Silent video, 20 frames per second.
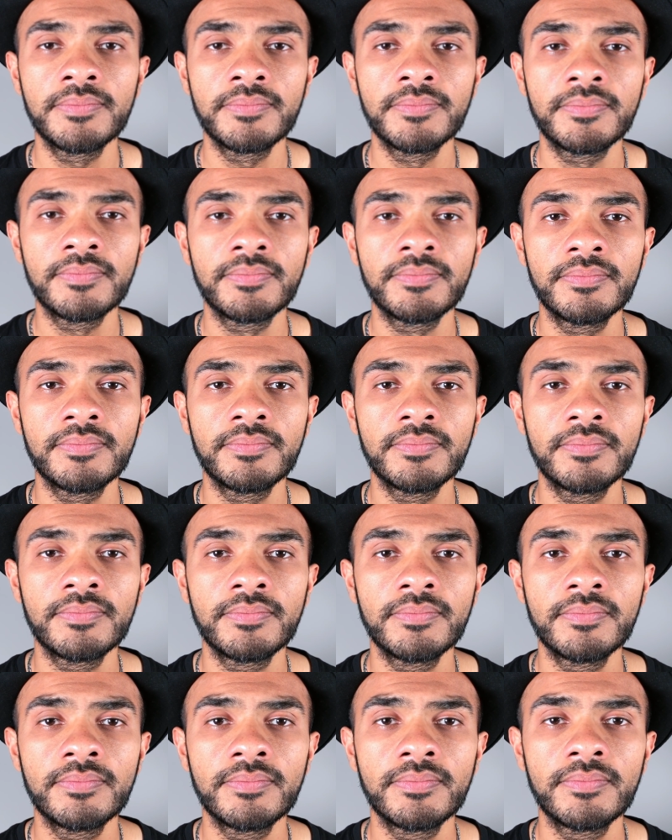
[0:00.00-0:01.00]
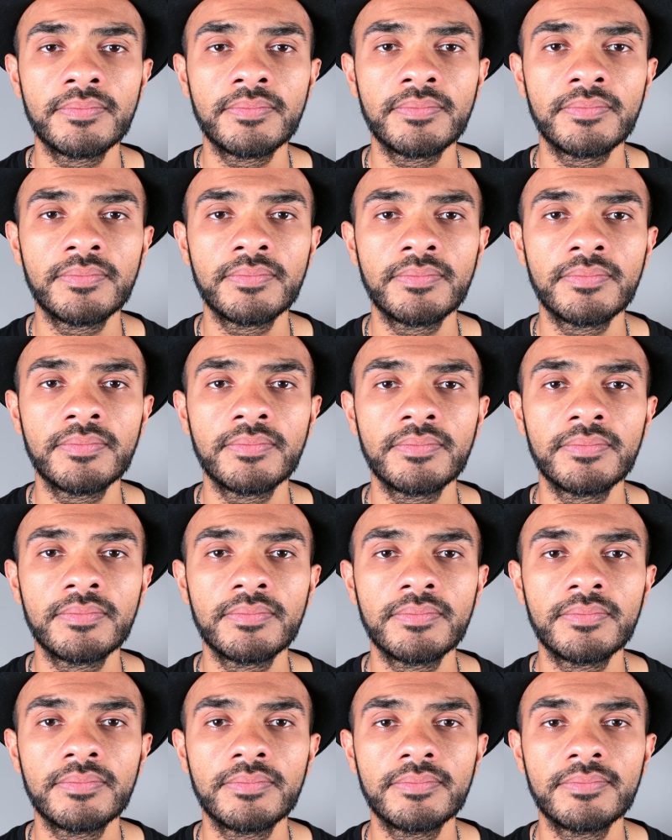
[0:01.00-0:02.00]

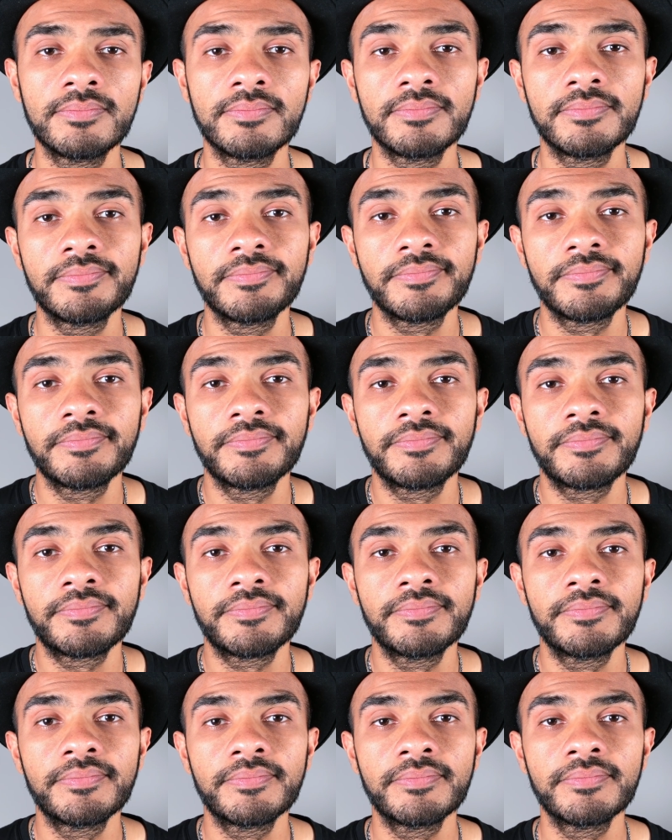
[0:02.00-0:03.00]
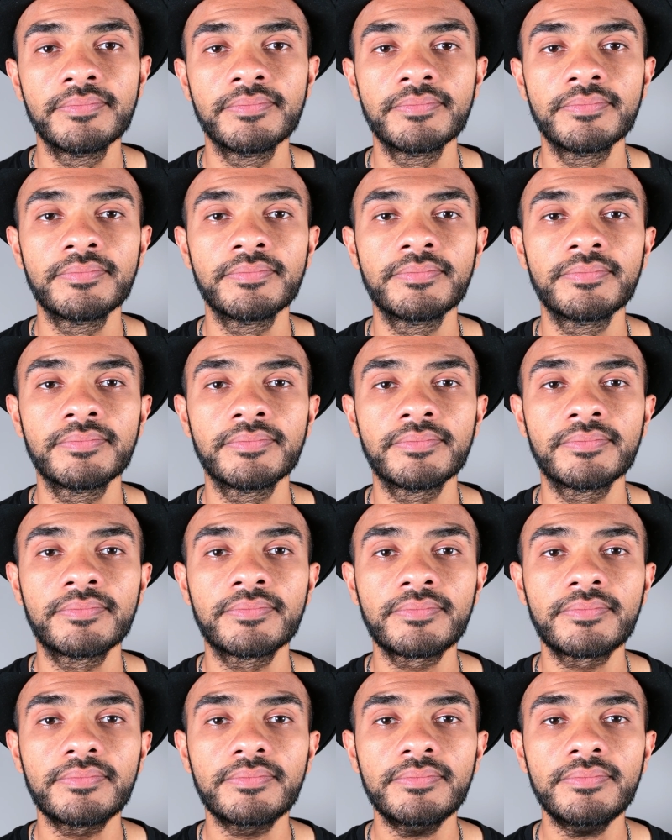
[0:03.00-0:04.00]

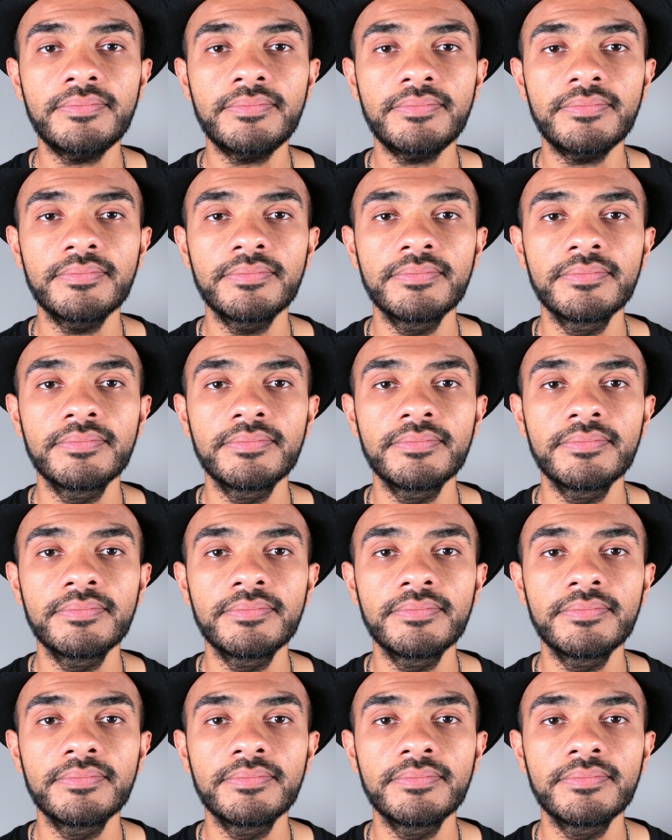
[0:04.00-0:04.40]
(silence)